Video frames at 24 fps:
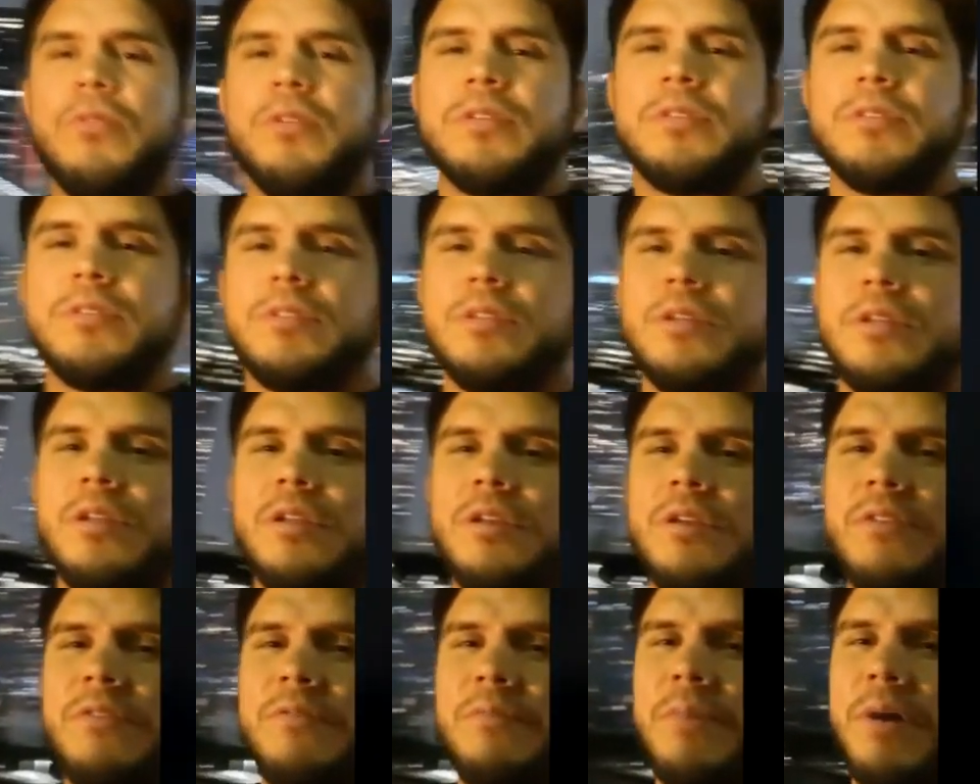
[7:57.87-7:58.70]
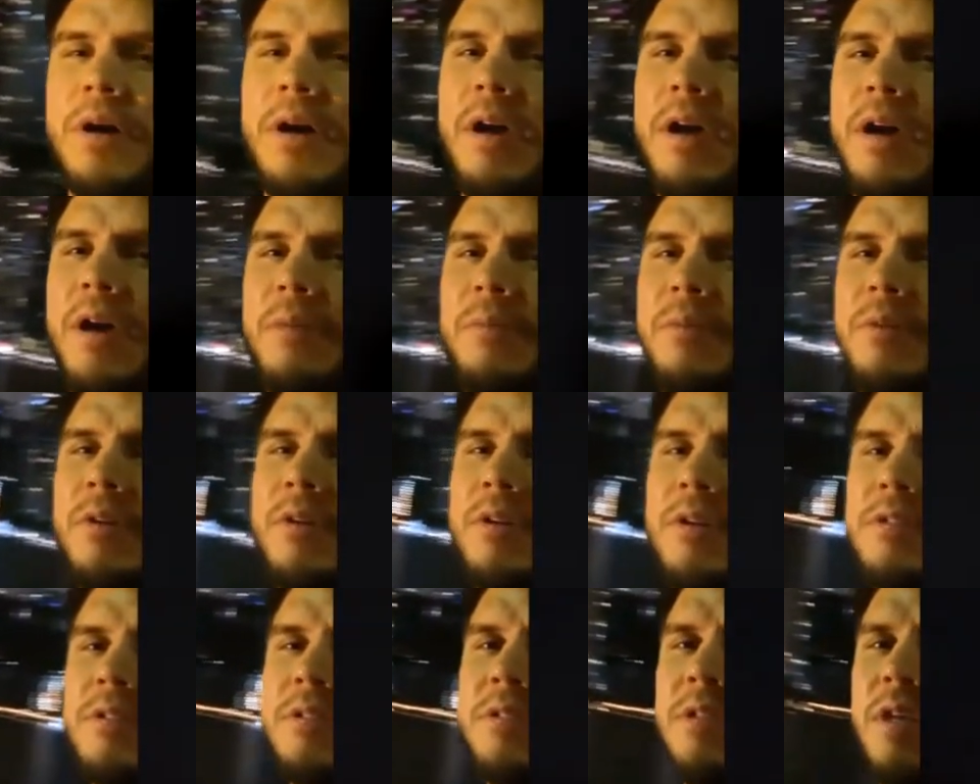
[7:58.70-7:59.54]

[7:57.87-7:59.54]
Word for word: the city of Miami is